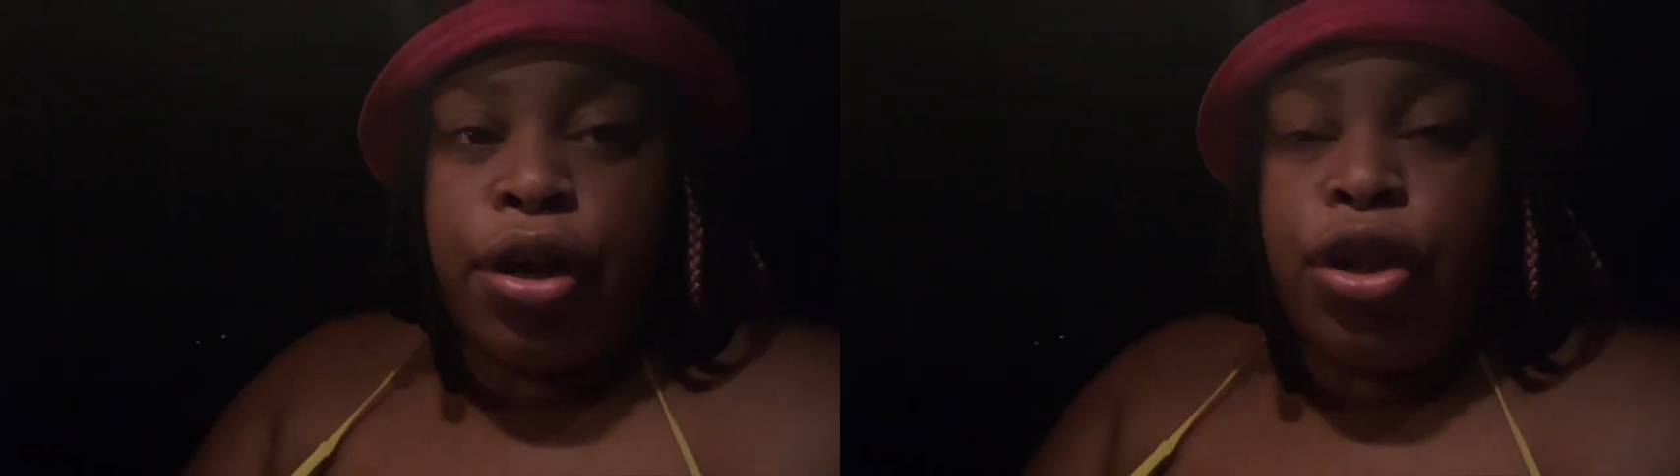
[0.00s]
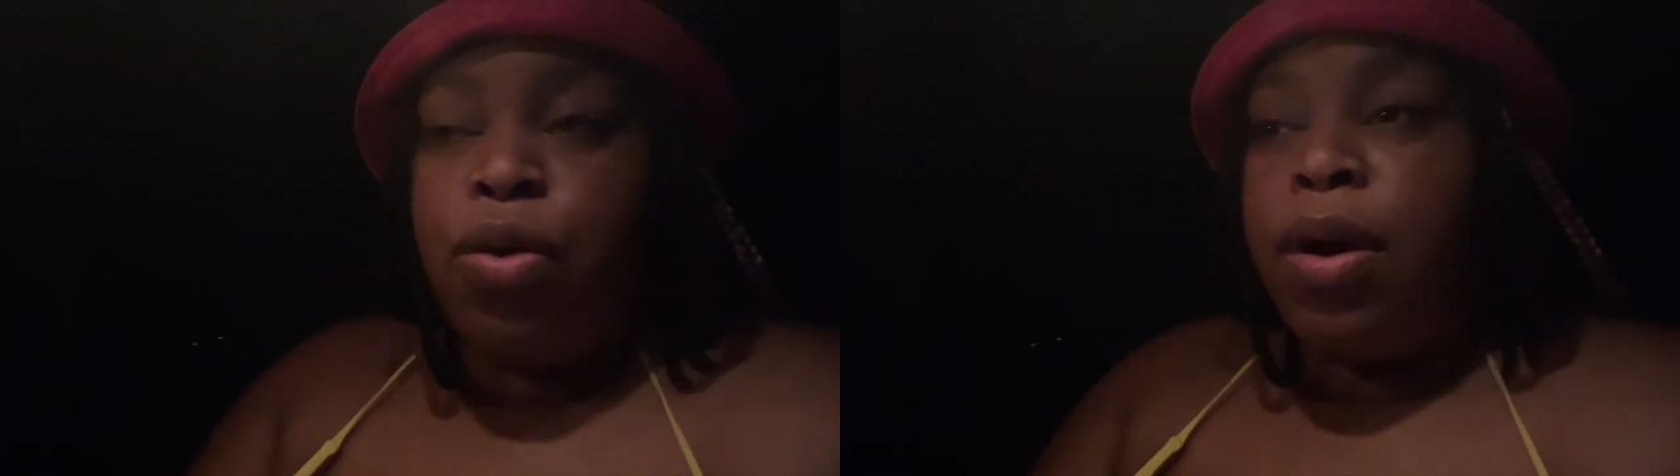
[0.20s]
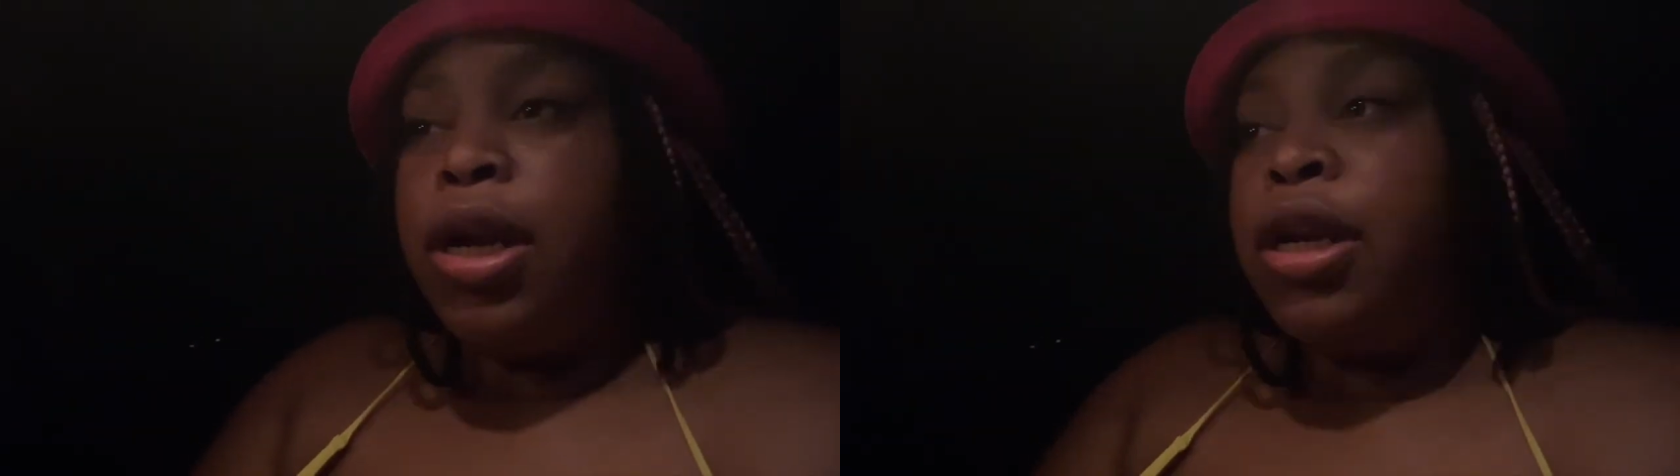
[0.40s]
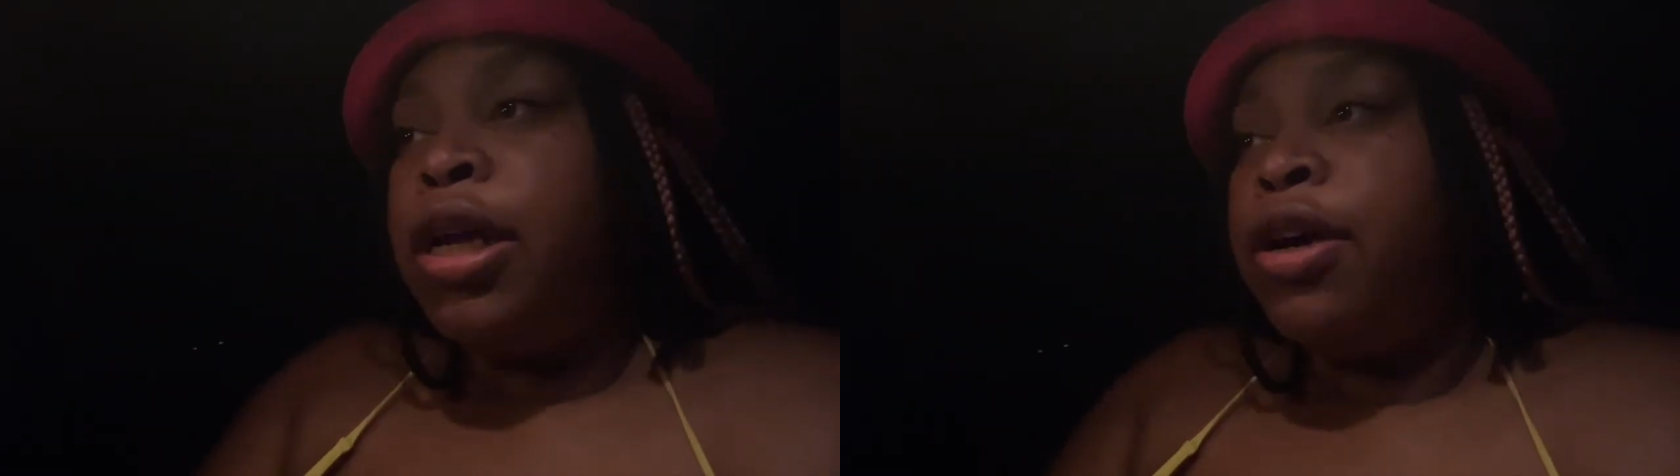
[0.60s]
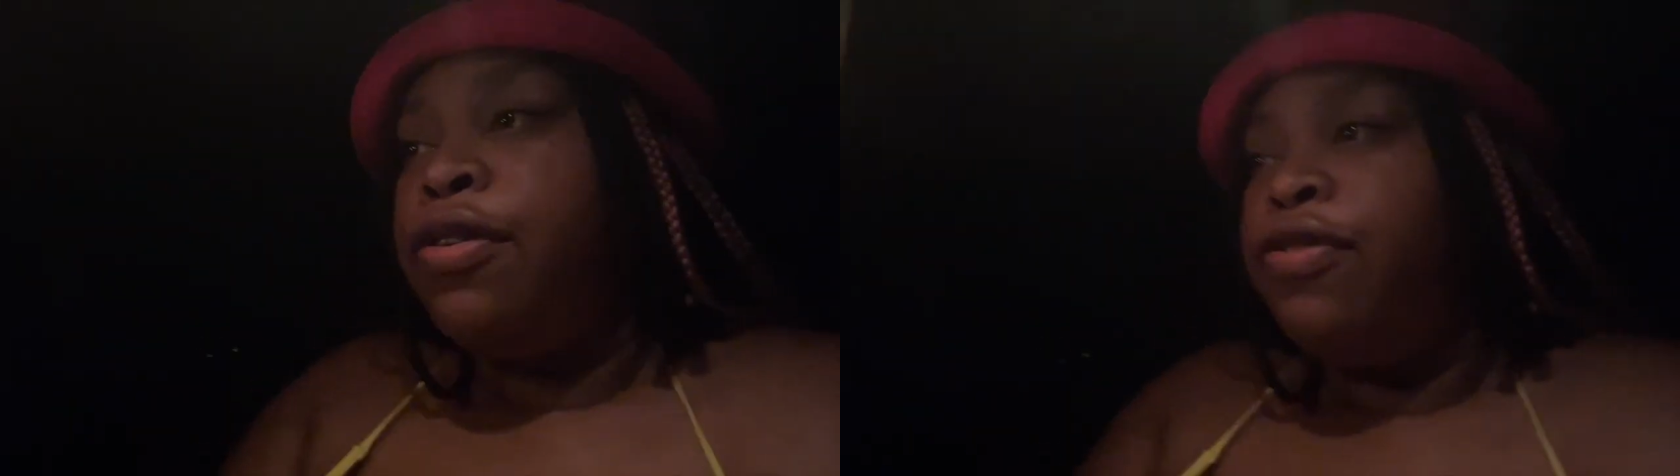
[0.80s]
You want a
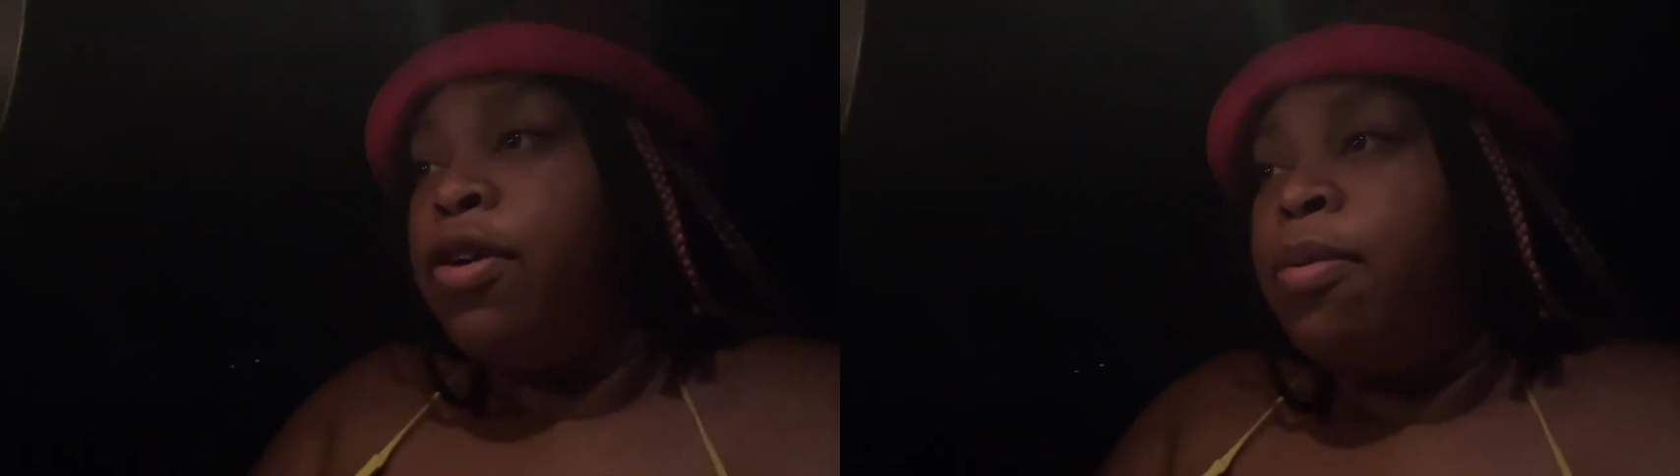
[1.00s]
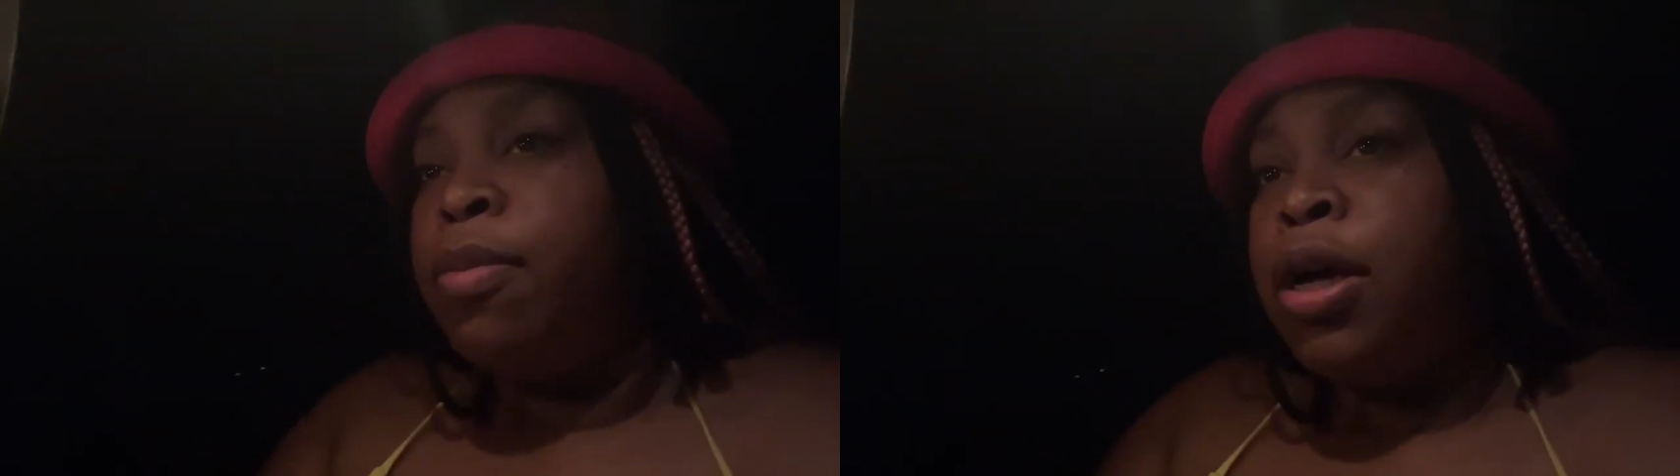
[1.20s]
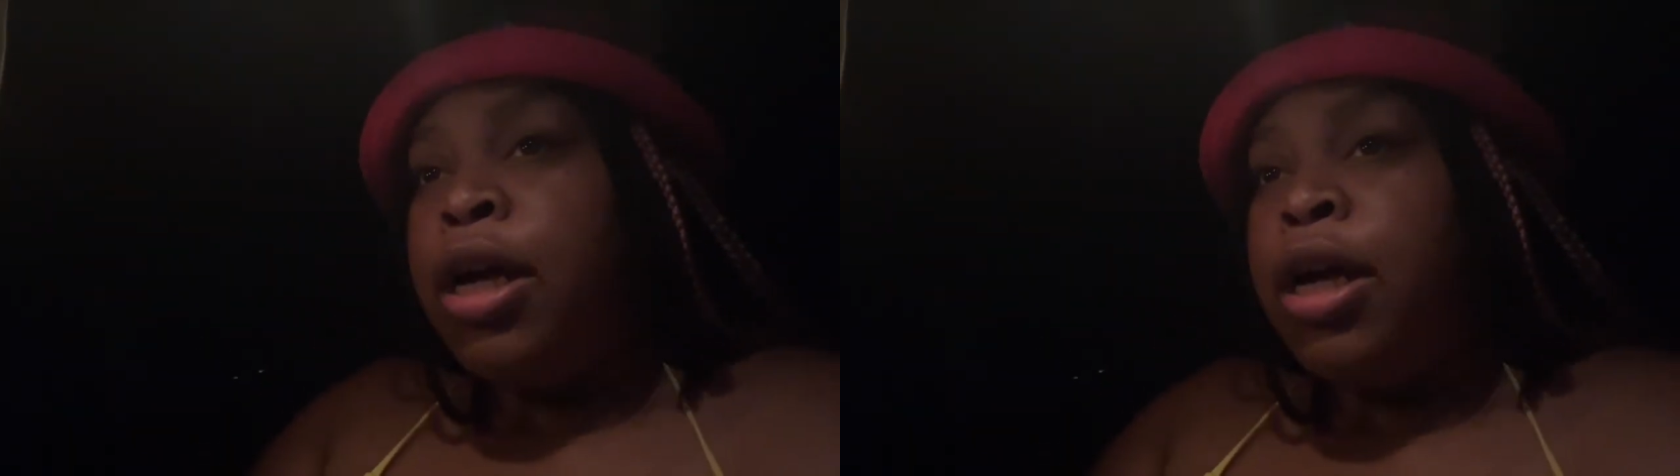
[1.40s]
nigga from